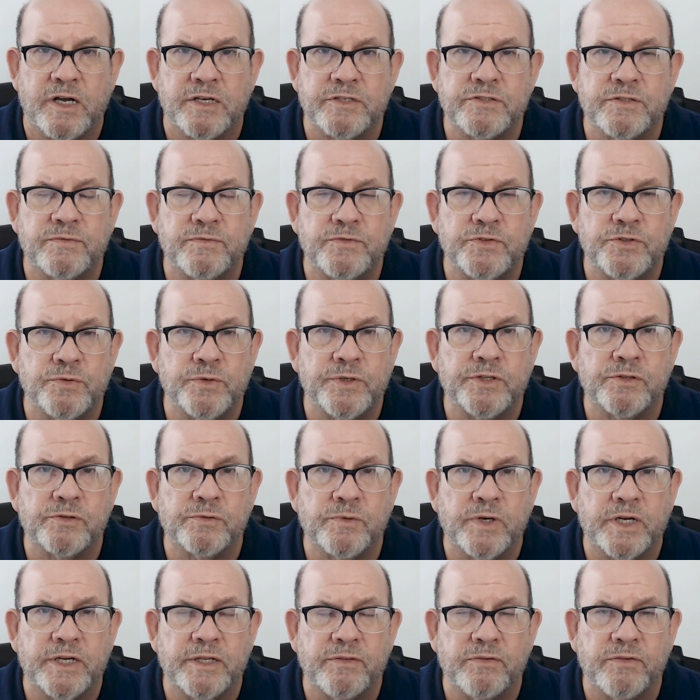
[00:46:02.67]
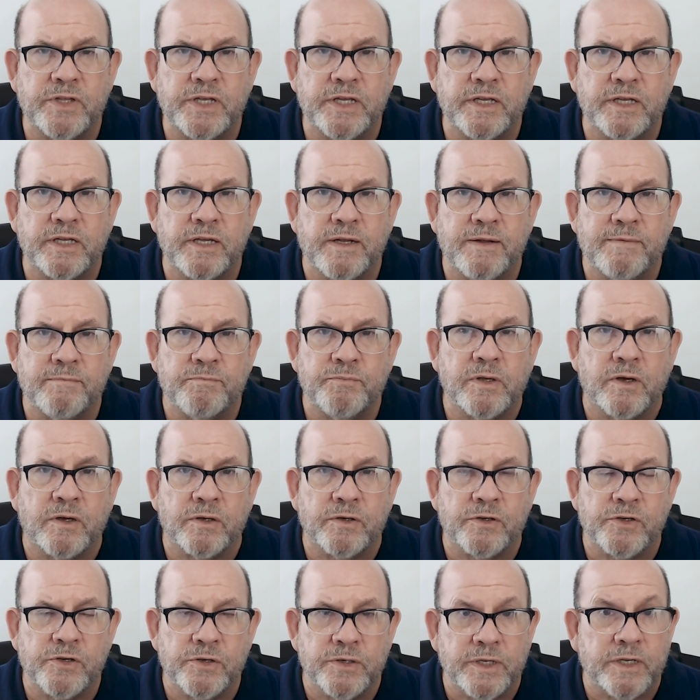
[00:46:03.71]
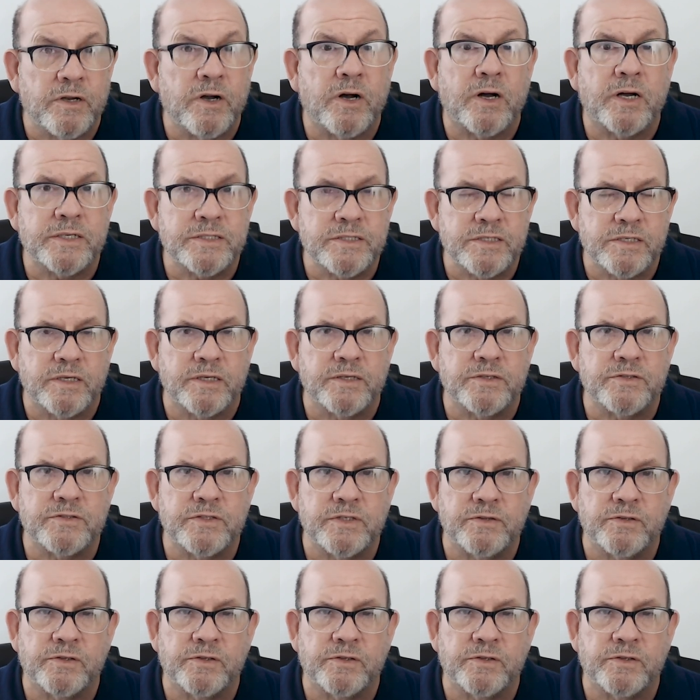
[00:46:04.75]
cost of doing the right thing are going to cost us,